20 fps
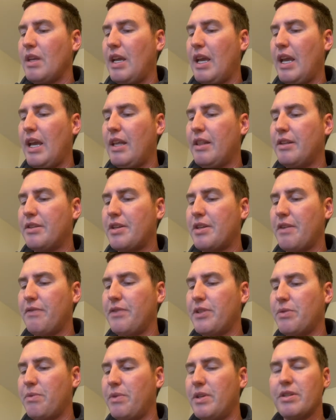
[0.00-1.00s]
and the
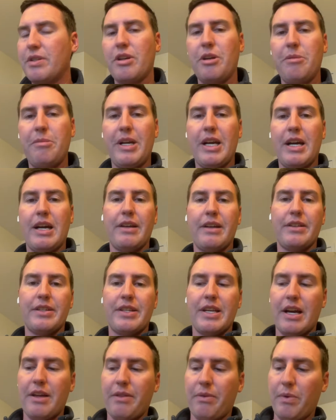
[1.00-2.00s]
surface wind is going to be out of the
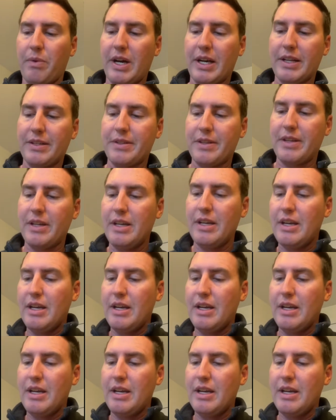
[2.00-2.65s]
southwest